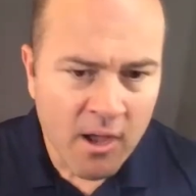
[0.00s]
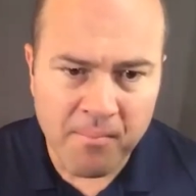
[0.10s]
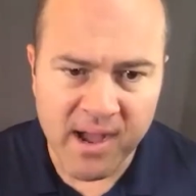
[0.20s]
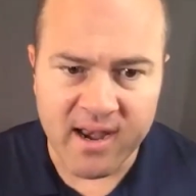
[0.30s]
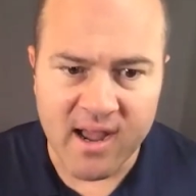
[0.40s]

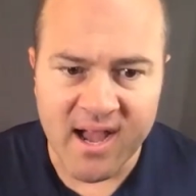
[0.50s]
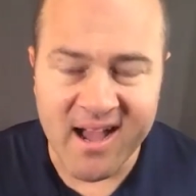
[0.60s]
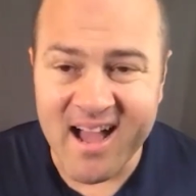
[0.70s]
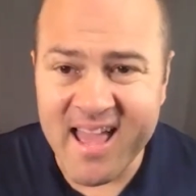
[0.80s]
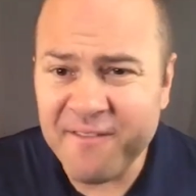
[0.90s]
But uh,
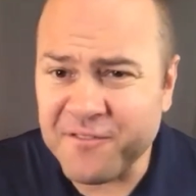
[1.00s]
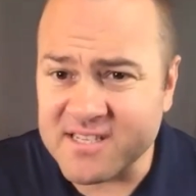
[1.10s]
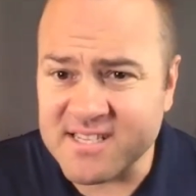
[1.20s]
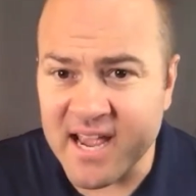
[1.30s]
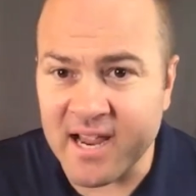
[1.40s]
I have to
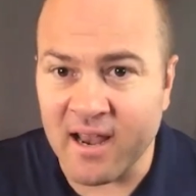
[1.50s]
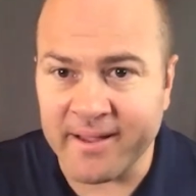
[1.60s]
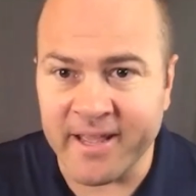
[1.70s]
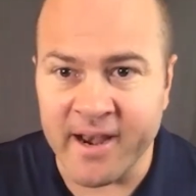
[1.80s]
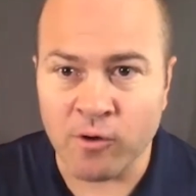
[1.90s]
say,
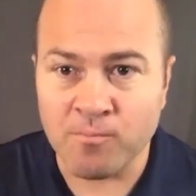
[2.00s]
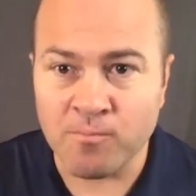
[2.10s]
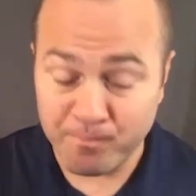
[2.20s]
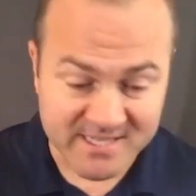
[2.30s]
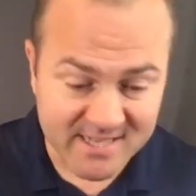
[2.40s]
you know,
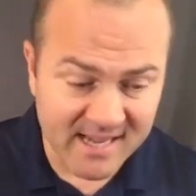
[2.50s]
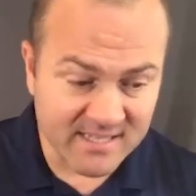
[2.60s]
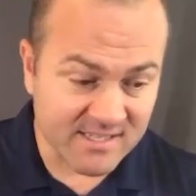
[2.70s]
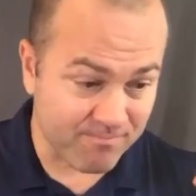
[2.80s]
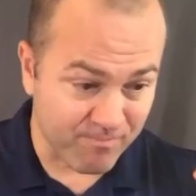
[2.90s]

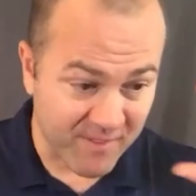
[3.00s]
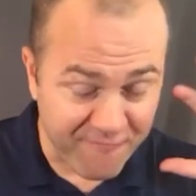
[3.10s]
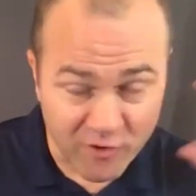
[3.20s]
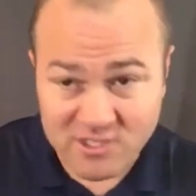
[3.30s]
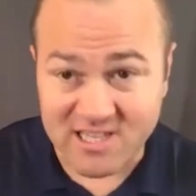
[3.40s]
besides the
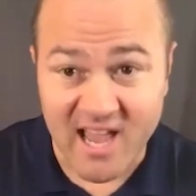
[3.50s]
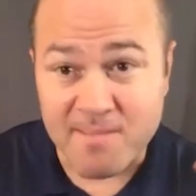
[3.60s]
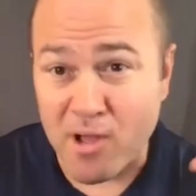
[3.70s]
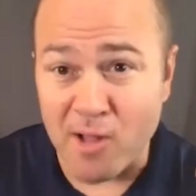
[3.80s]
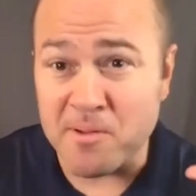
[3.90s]
first
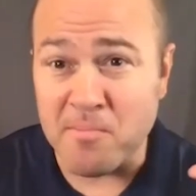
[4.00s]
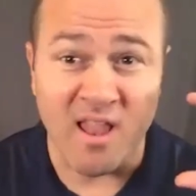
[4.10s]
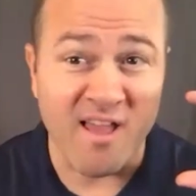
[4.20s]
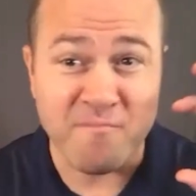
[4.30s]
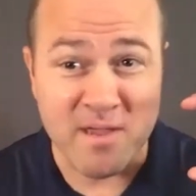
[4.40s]
light bulb in my
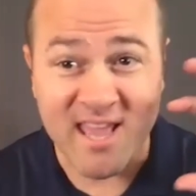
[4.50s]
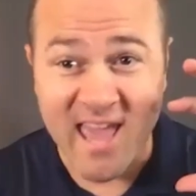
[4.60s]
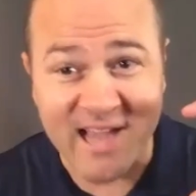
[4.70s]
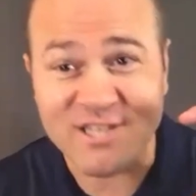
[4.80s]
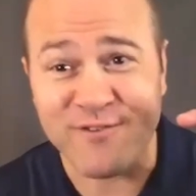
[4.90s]
life being
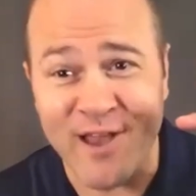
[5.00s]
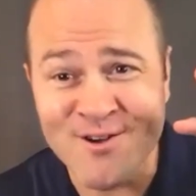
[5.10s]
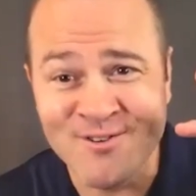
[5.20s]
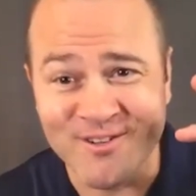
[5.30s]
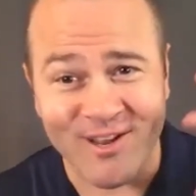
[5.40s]
cash
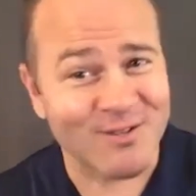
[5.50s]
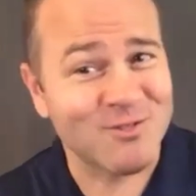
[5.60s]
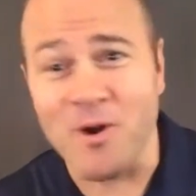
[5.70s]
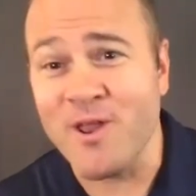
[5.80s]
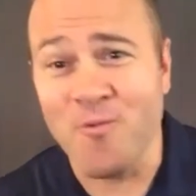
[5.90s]
flow, you know,
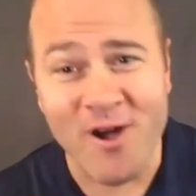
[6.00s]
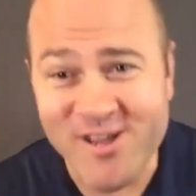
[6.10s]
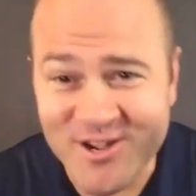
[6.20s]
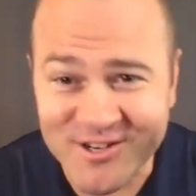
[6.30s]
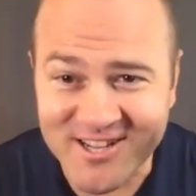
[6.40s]
21
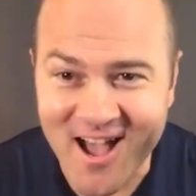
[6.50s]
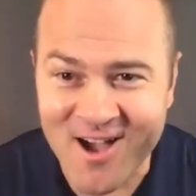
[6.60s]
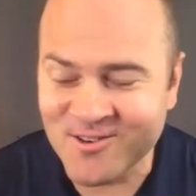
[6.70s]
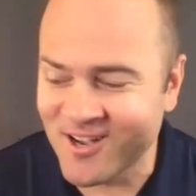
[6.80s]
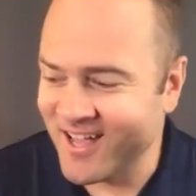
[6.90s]
years
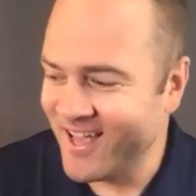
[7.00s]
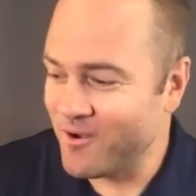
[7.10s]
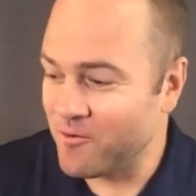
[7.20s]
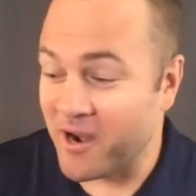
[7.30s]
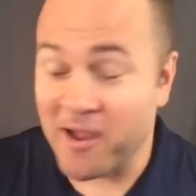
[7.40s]
ago,
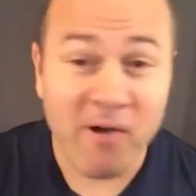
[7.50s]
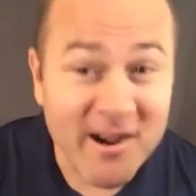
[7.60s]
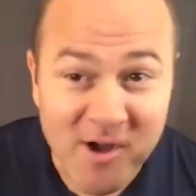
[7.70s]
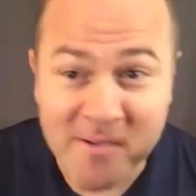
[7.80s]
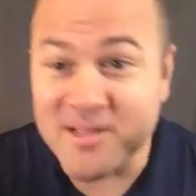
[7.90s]
when I
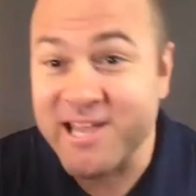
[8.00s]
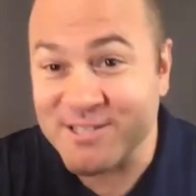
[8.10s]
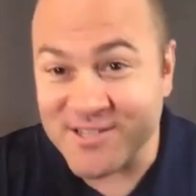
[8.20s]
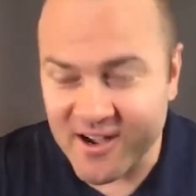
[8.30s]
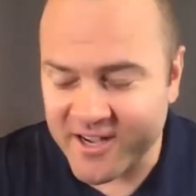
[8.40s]
read Robert
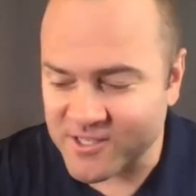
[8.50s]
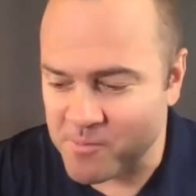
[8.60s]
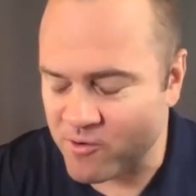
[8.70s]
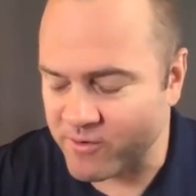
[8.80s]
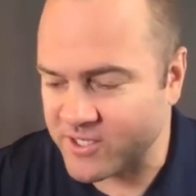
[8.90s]
Kiyosaki's
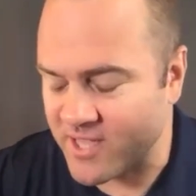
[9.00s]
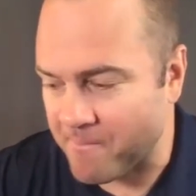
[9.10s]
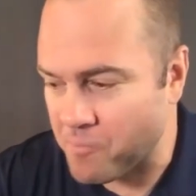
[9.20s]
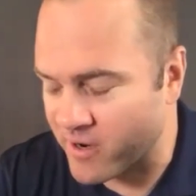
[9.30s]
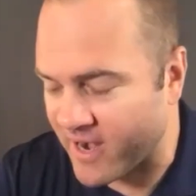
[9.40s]
book, Rich
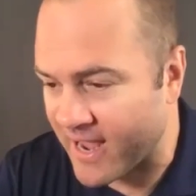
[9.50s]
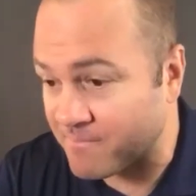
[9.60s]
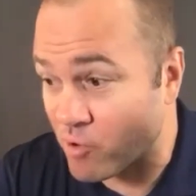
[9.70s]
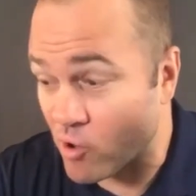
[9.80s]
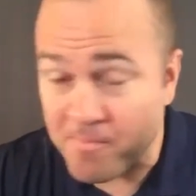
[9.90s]
Dad Poor
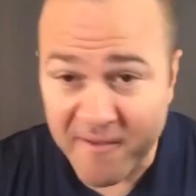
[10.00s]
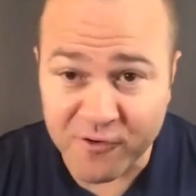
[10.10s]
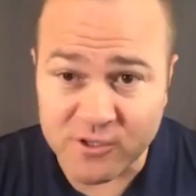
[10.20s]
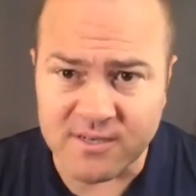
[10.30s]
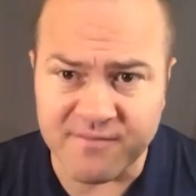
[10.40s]
Dad, bought my
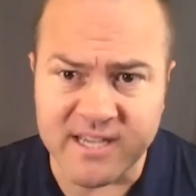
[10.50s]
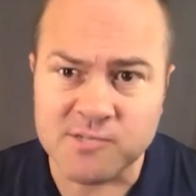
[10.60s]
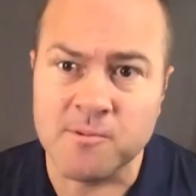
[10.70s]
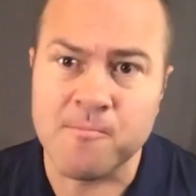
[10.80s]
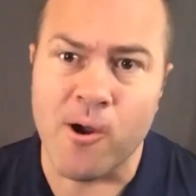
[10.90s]
first
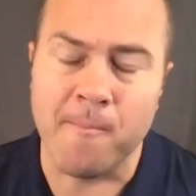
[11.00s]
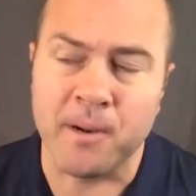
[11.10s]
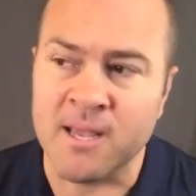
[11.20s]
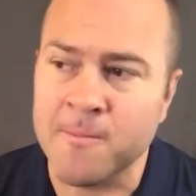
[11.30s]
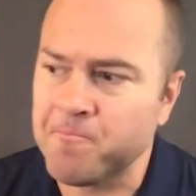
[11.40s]
investment
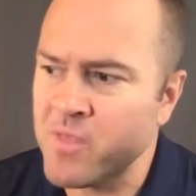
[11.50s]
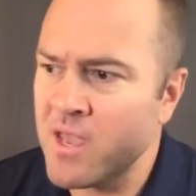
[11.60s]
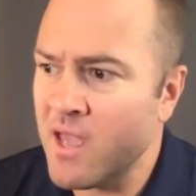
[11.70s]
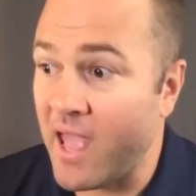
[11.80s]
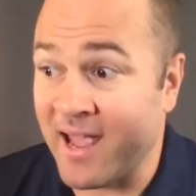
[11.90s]
property.
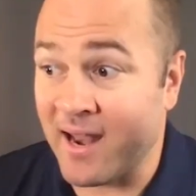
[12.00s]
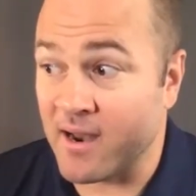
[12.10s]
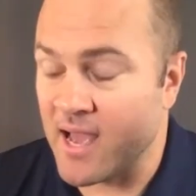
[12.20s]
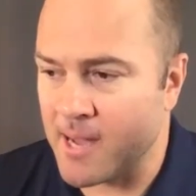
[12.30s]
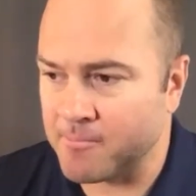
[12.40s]
And
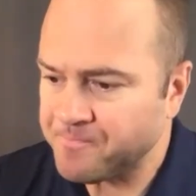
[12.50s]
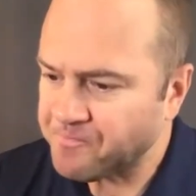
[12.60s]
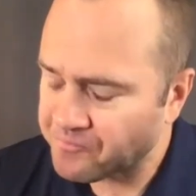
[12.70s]
um,